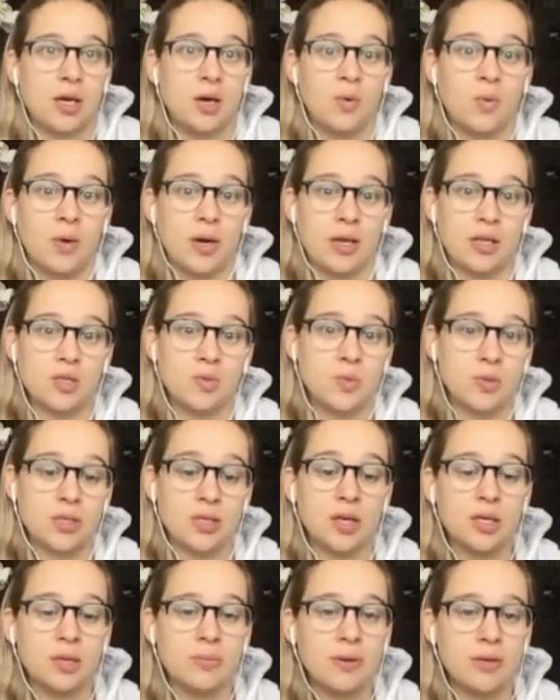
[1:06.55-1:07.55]
What else? We
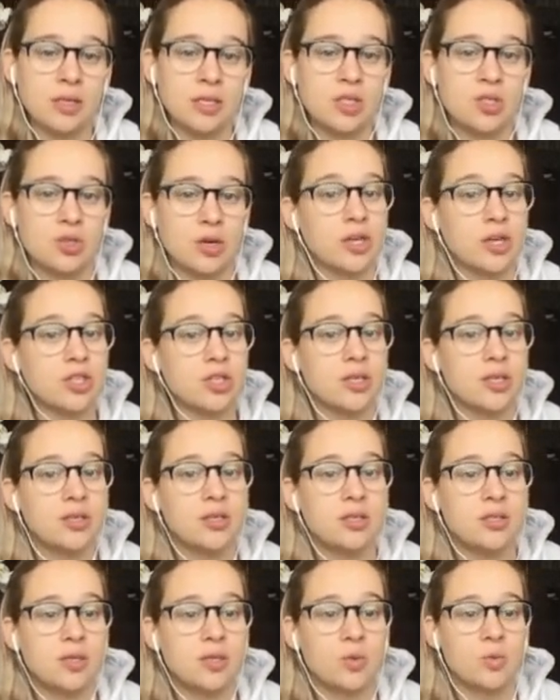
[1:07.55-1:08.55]
talked about
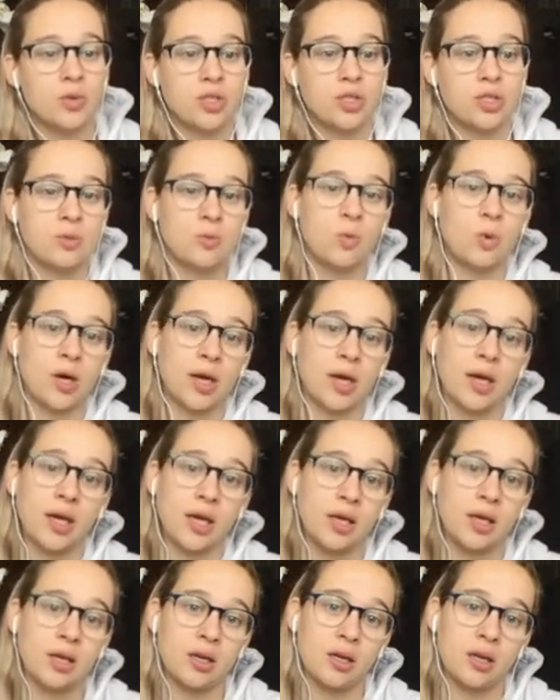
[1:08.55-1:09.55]
distractions, which is
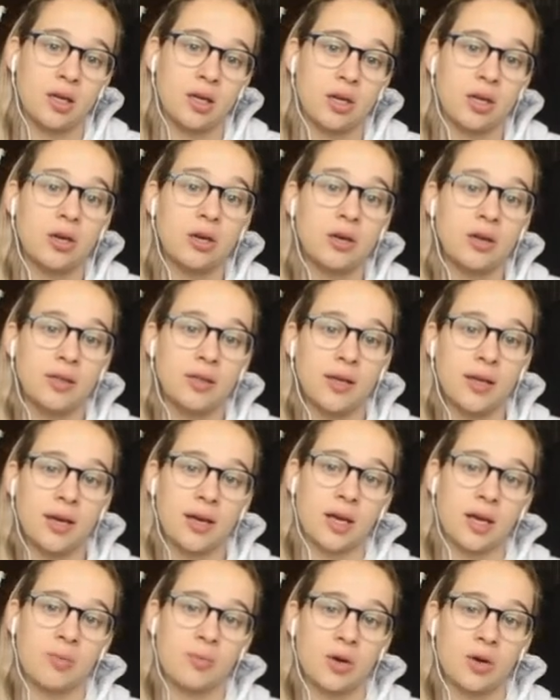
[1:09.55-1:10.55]
why currently
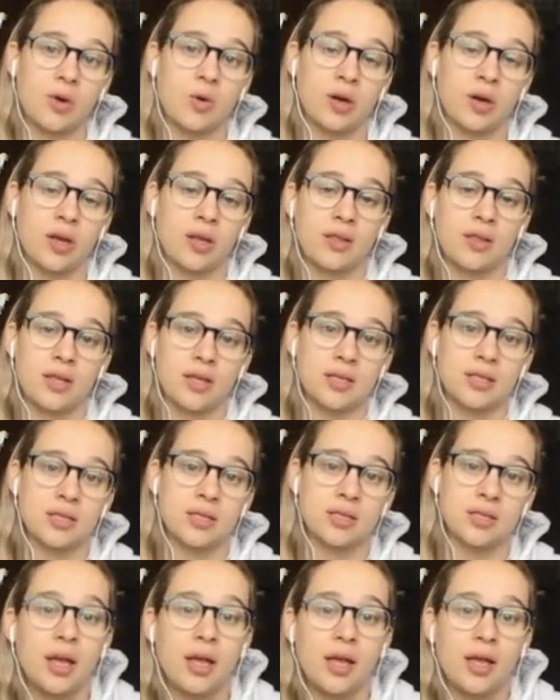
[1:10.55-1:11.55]
I am recording
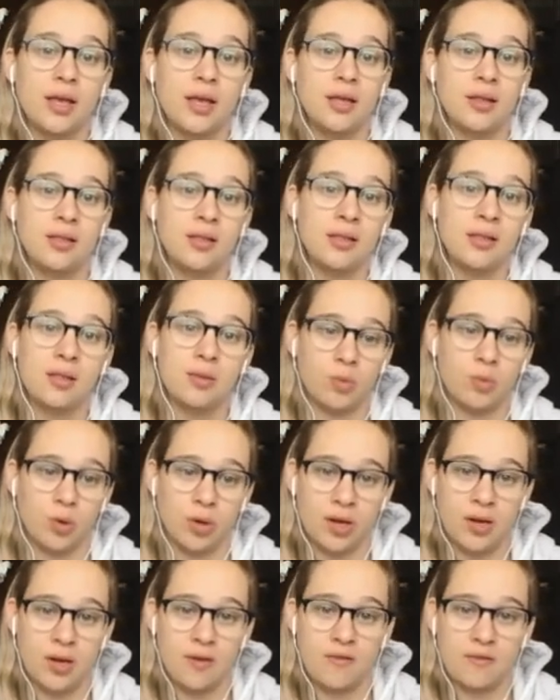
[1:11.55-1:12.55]
this in the
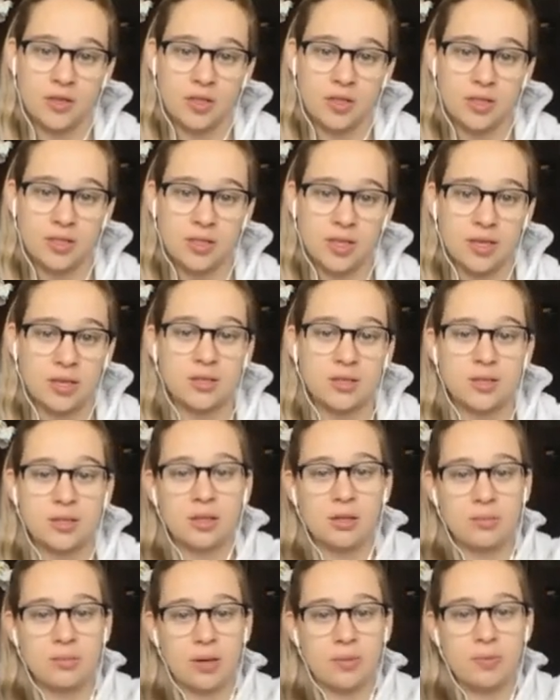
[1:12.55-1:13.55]
morning, first thing,
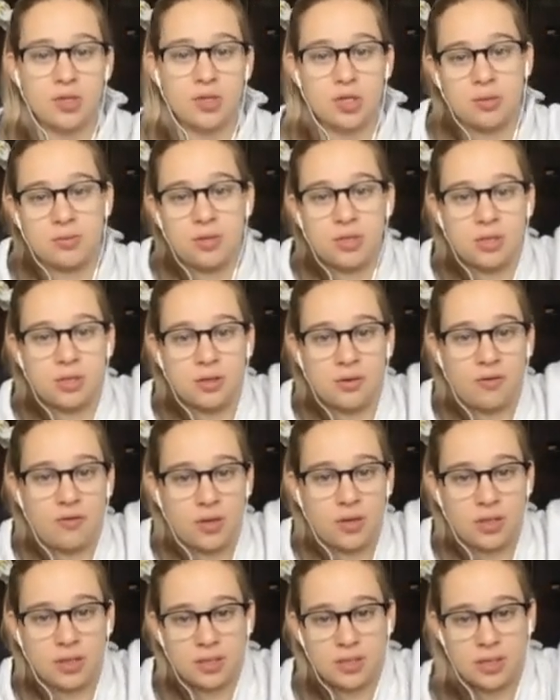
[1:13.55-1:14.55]
still in my pajamas, if you
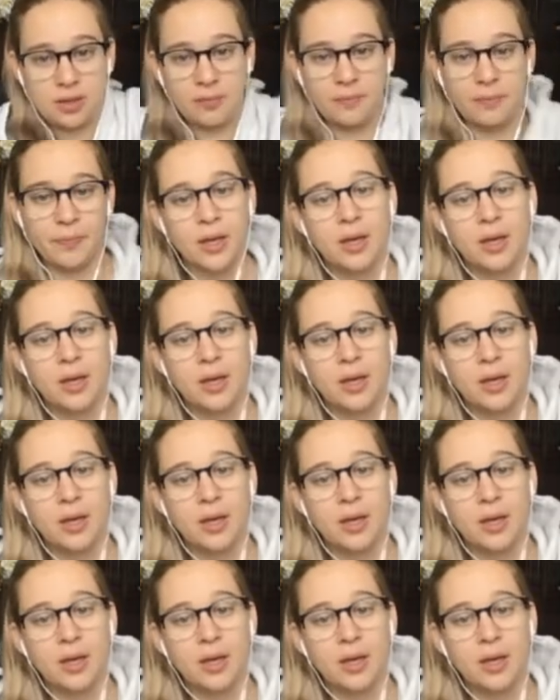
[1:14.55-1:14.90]
can tell.